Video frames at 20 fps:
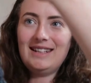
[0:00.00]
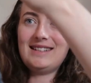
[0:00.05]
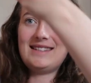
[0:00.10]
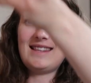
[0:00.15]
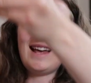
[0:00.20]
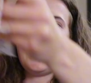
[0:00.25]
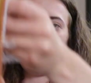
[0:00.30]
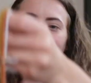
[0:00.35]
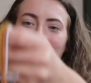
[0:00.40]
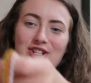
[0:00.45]
is
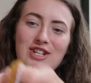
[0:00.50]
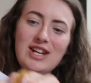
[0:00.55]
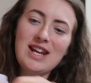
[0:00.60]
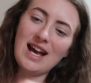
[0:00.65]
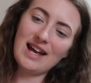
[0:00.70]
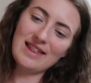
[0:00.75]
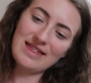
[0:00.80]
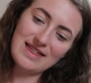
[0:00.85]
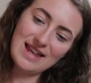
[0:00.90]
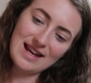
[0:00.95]
that? And she
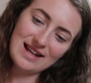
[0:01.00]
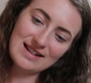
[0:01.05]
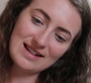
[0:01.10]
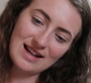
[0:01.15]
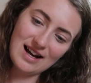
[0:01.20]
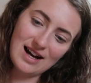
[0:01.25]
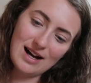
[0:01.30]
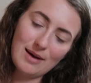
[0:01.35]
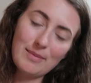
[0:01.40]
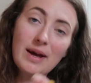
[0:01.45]
had this
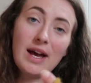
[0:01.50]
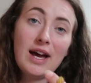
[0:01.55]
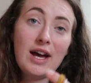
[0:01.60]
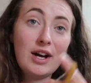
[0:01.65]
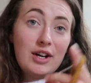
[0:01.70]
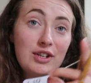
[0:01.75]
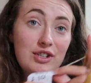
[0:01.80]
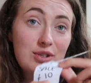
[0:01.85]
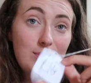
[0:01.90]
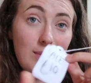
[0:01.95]
up.
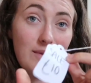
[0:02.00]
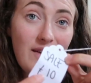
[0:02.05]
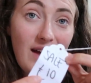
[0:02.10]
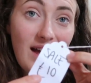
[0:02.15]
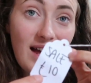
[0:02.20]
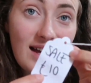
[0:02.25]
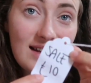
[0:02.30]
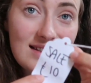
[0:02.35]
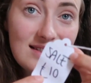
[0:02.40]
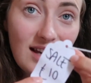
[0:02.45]
To be
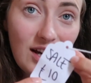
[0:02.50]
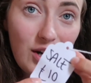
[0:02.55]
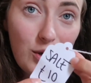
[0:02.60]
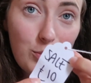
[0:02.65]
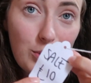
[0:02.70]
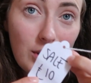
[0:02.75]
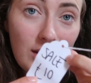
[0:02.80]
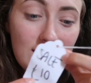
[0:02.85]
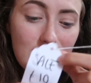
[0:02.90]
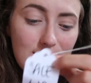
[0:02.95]
fair, her sale
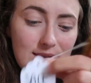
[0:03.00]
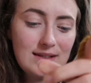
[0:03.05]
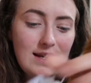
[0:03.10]
price was